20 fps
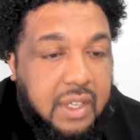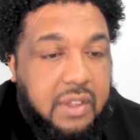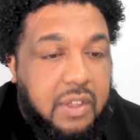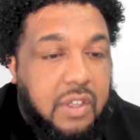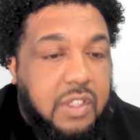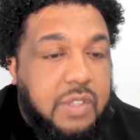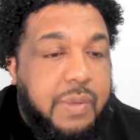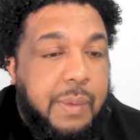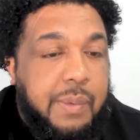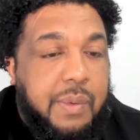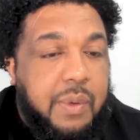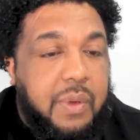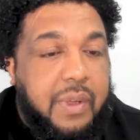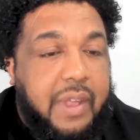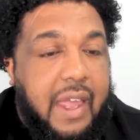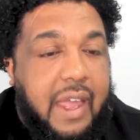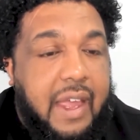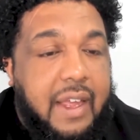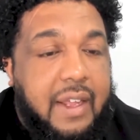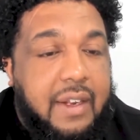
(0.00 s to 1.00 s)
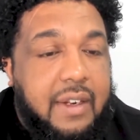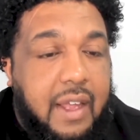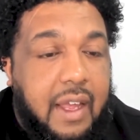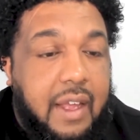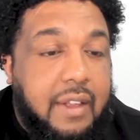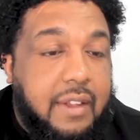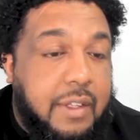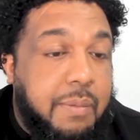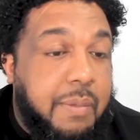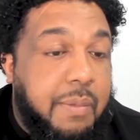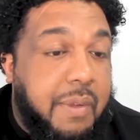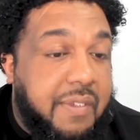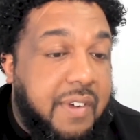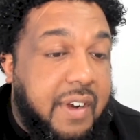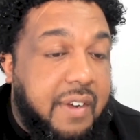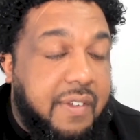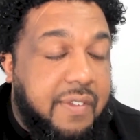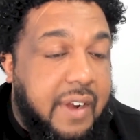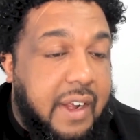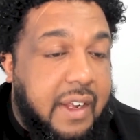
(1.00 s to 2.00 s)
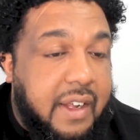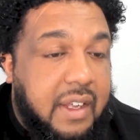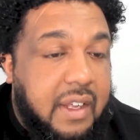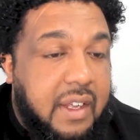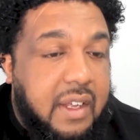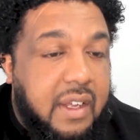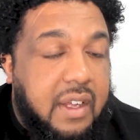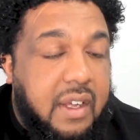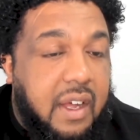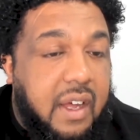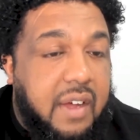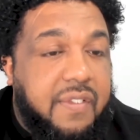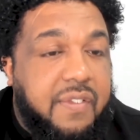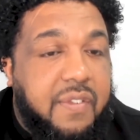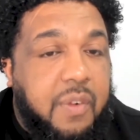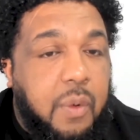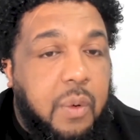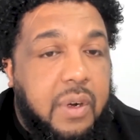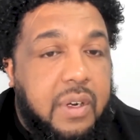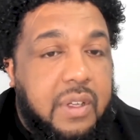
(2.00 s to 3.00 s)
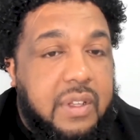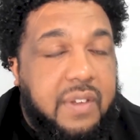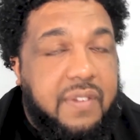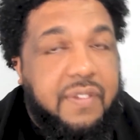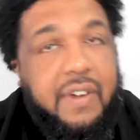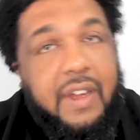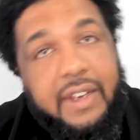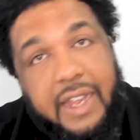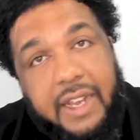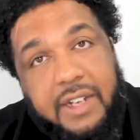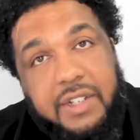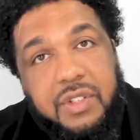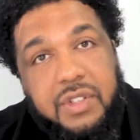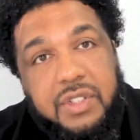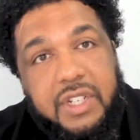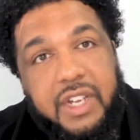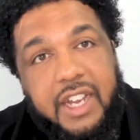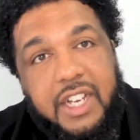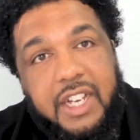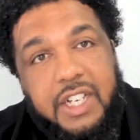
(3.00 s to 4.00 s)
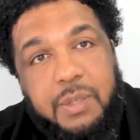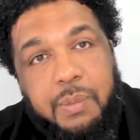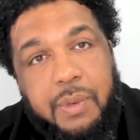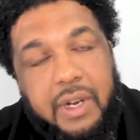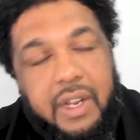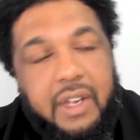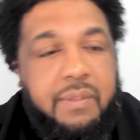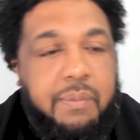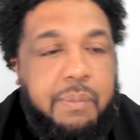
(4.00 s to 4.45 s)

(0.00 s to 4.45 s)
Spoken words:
Those people who can, to be very frank, afford the financial change, but